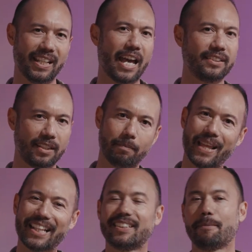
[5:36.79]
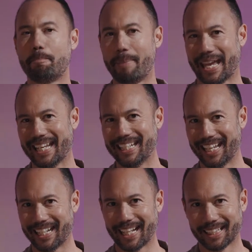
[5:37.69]
that's the that's the
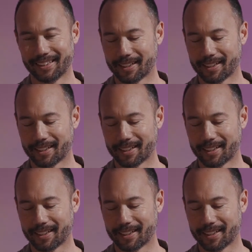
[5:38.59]
band-aid I like